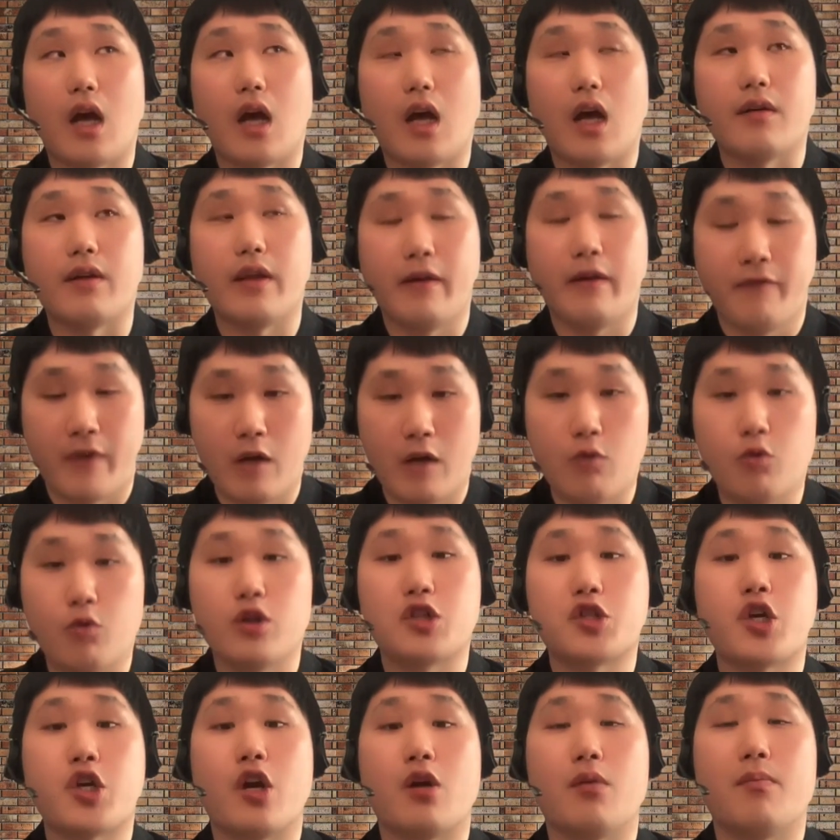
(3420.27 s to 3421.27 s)
If I want to
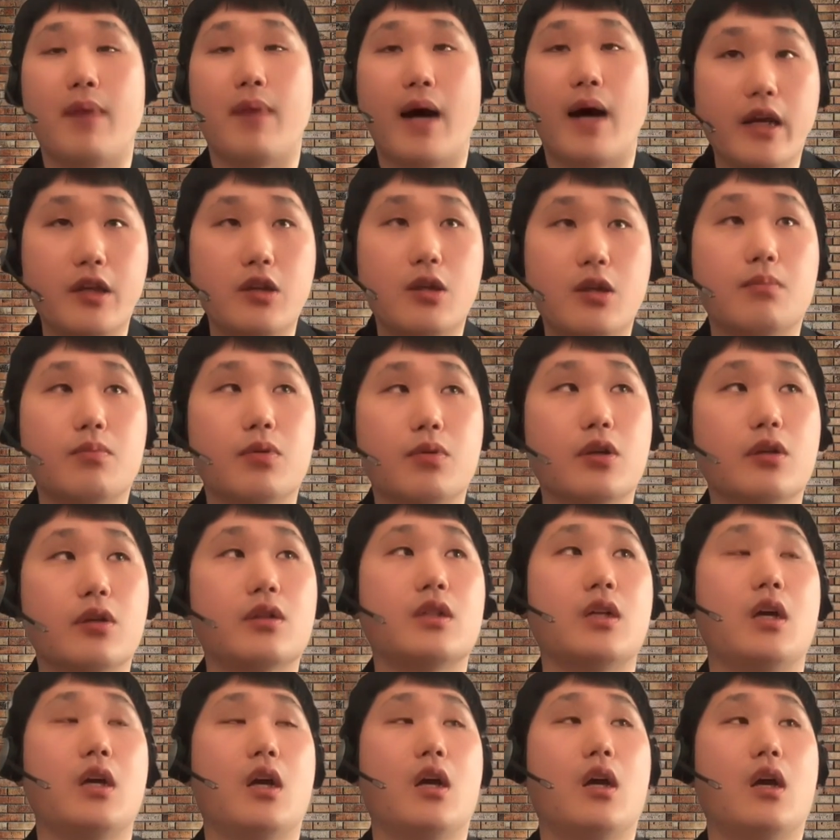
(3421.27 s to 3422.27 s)
share my numbers,
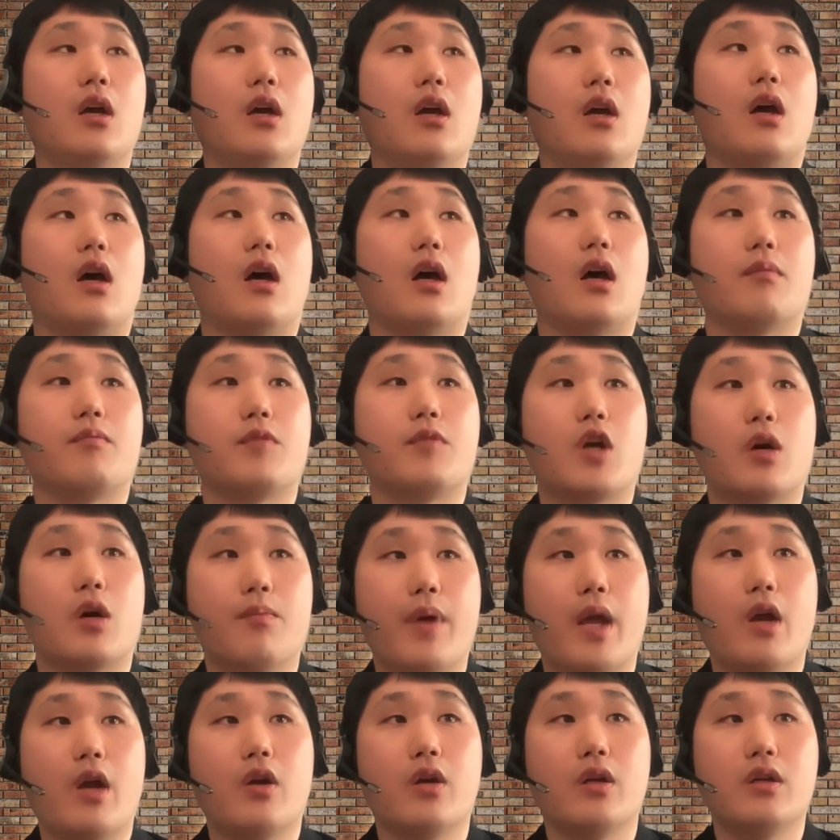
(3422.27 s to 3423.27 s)

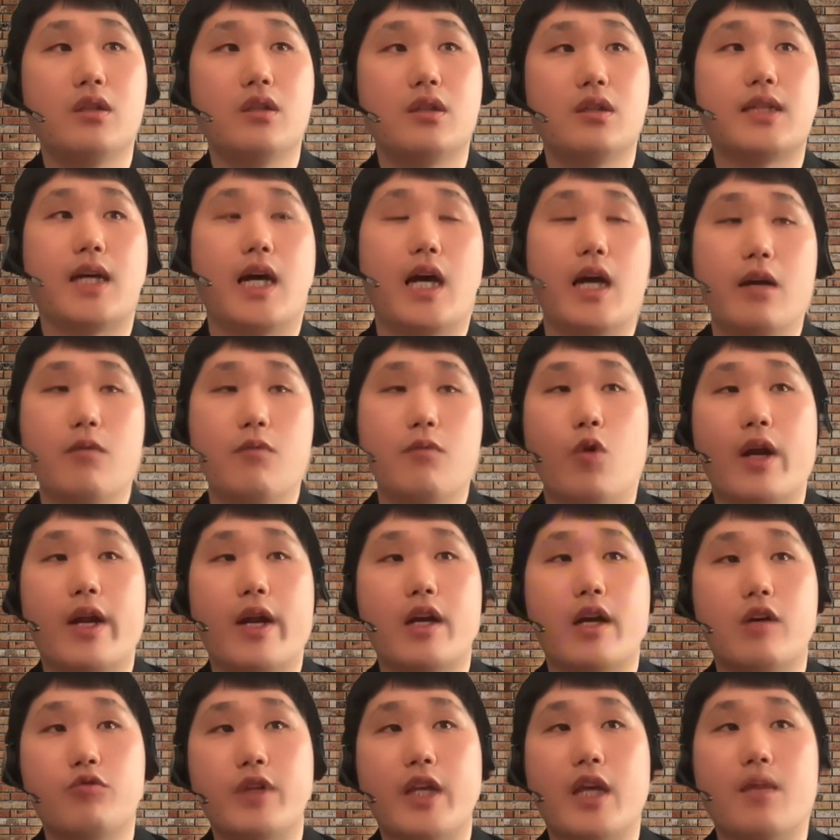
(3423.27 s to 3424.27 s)
comparing the time what I
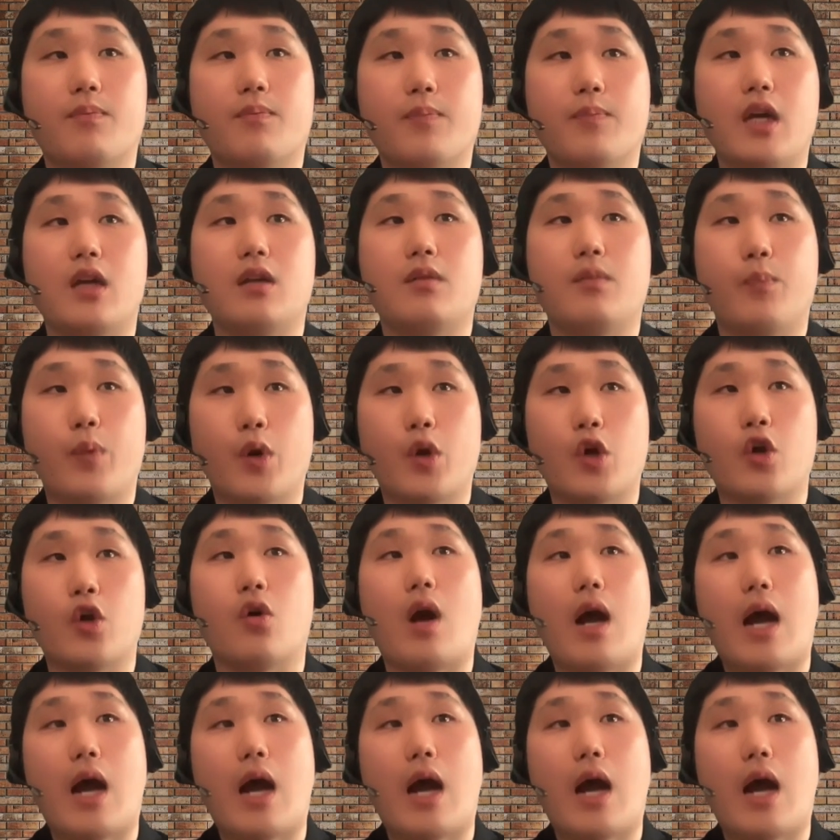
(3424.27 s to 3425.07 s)
would get paid per